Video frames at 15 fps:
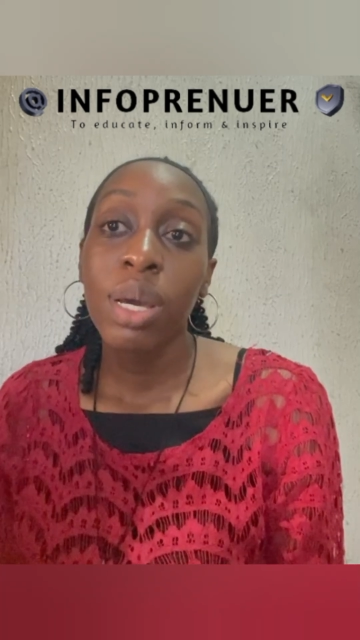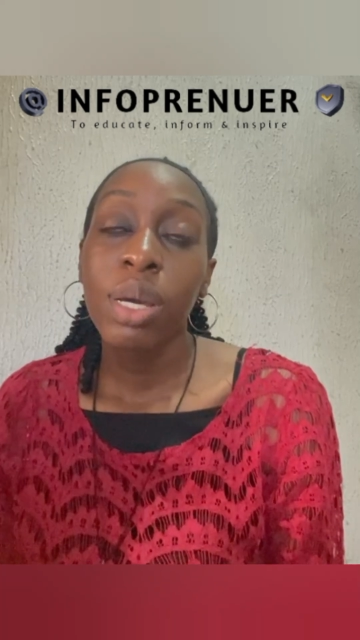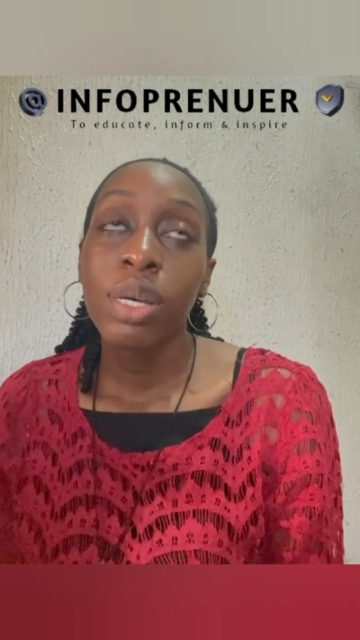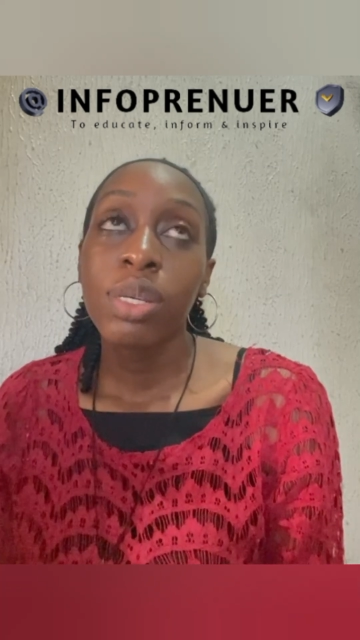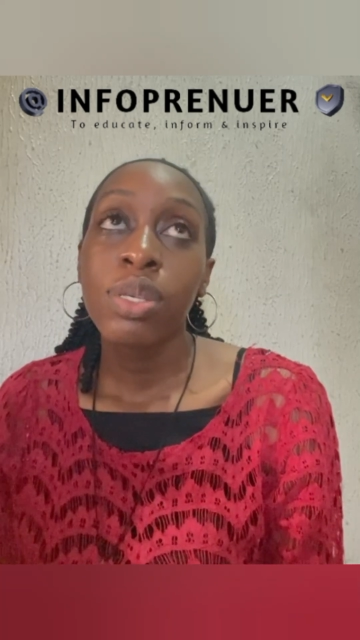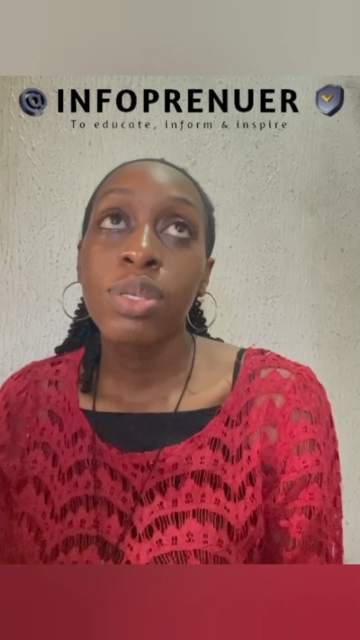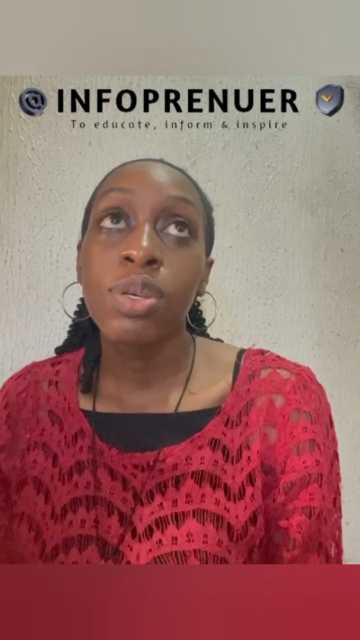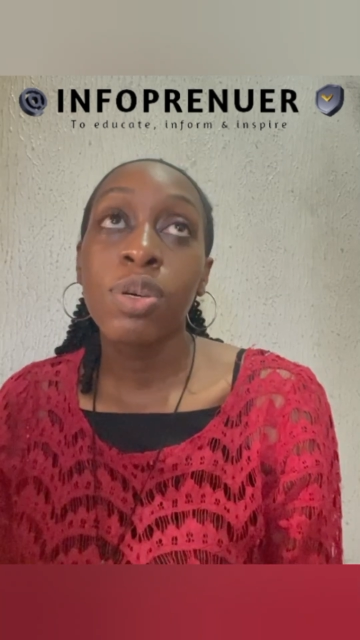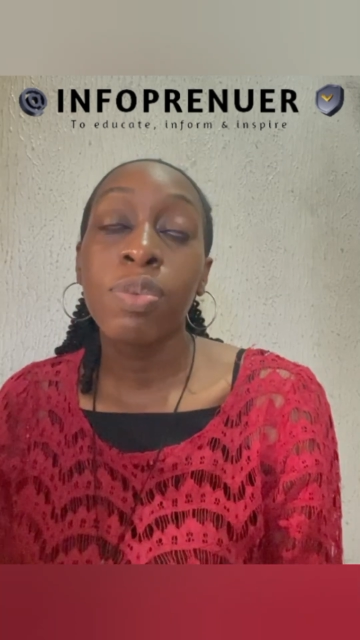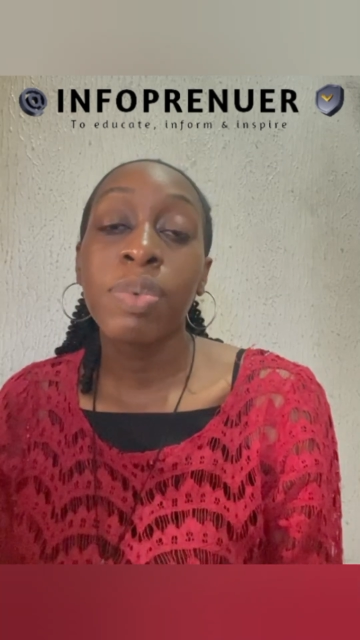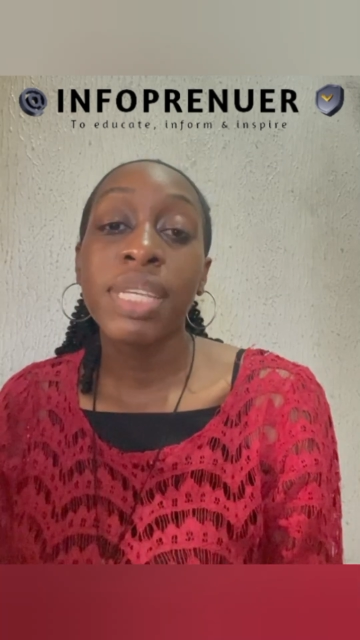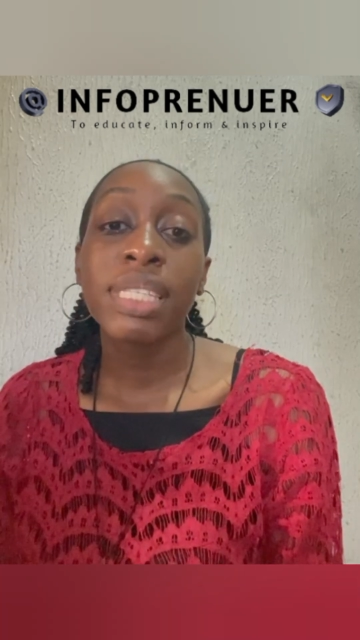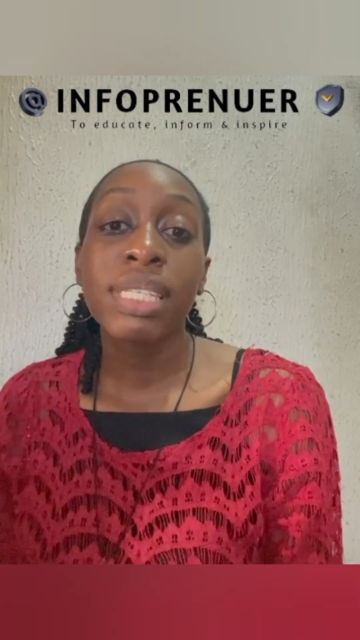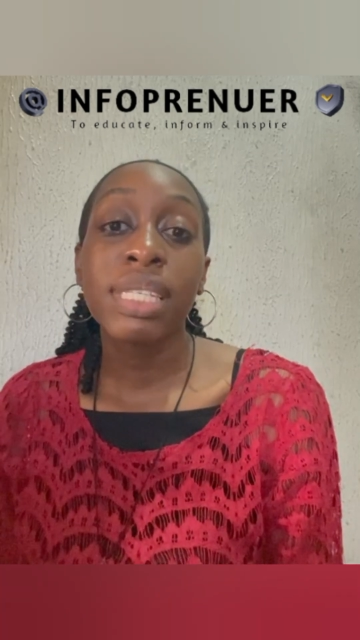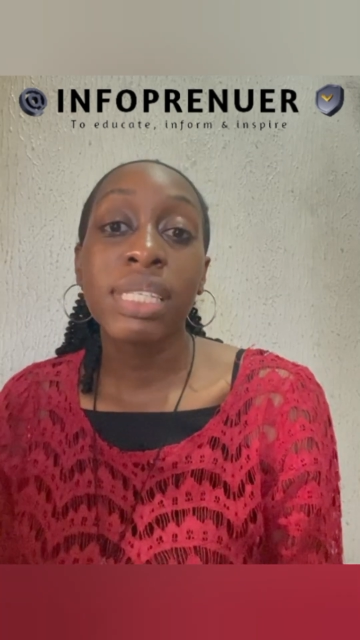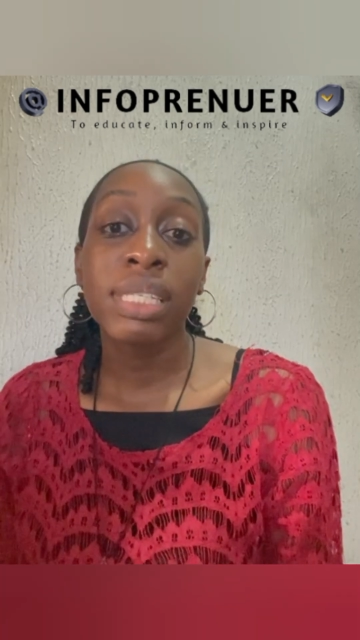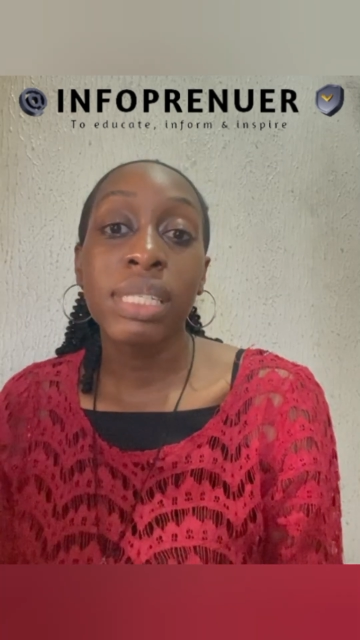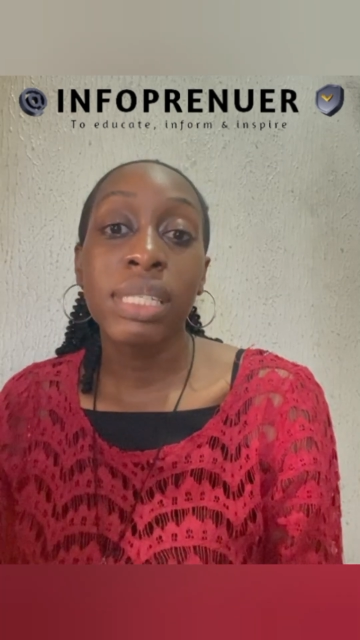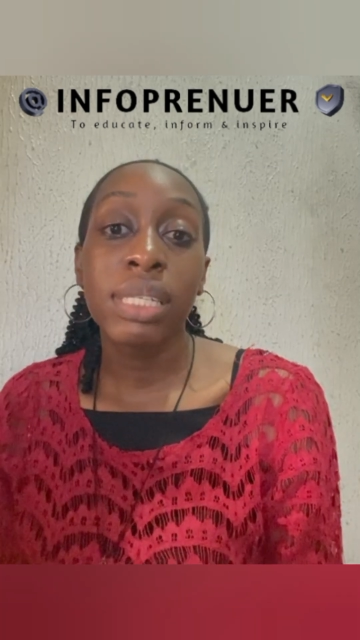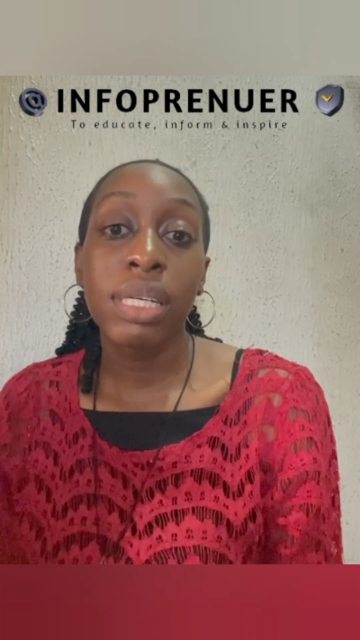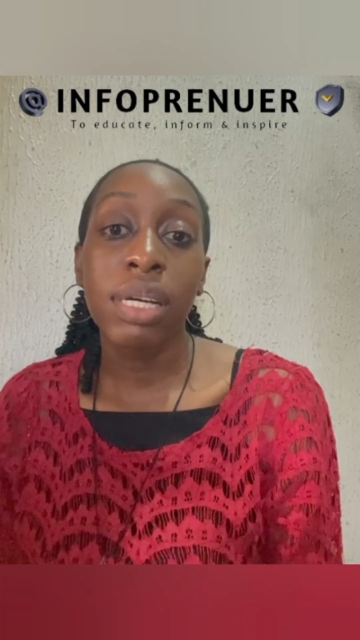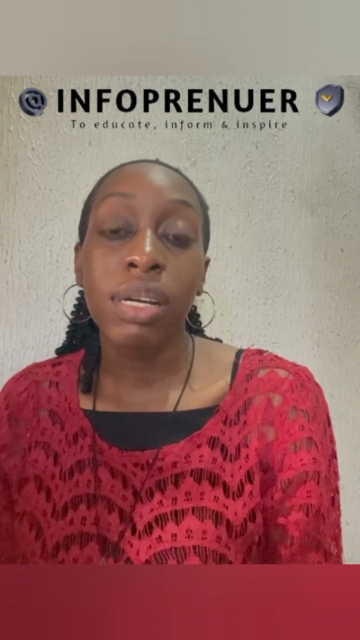So
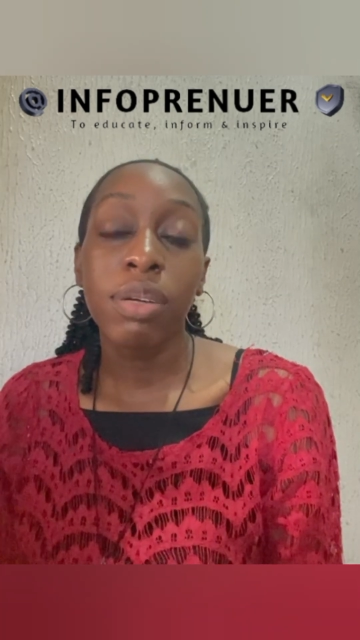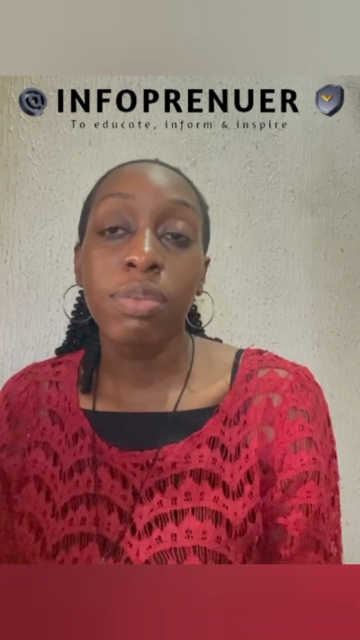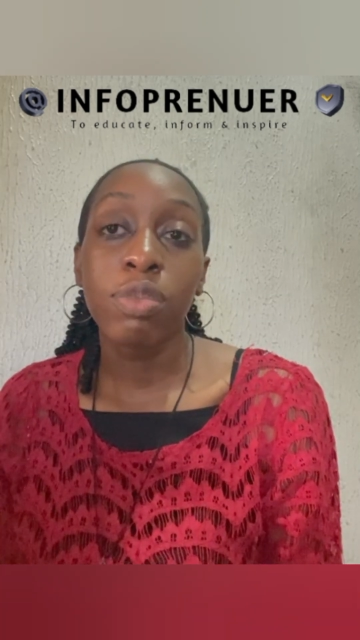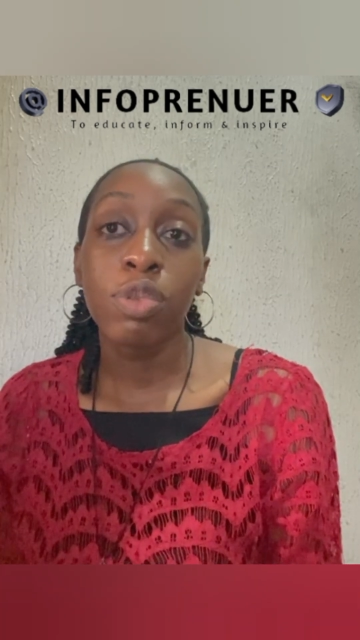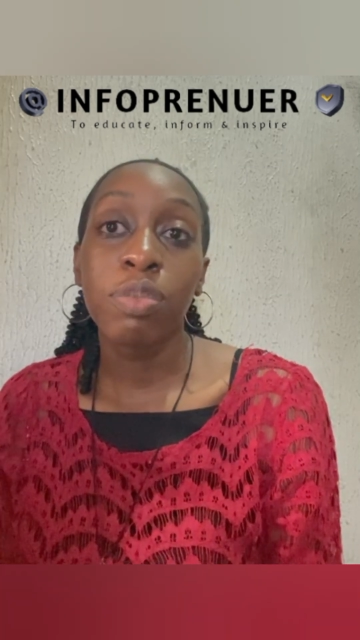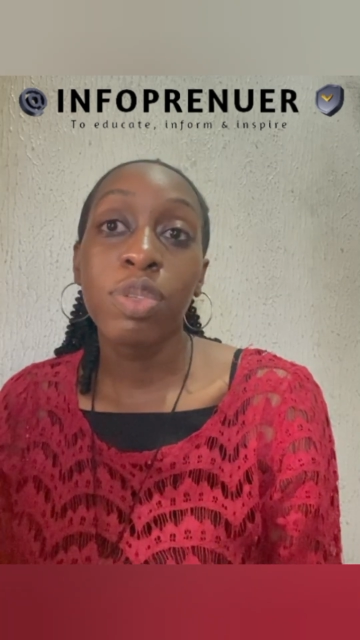basically we'll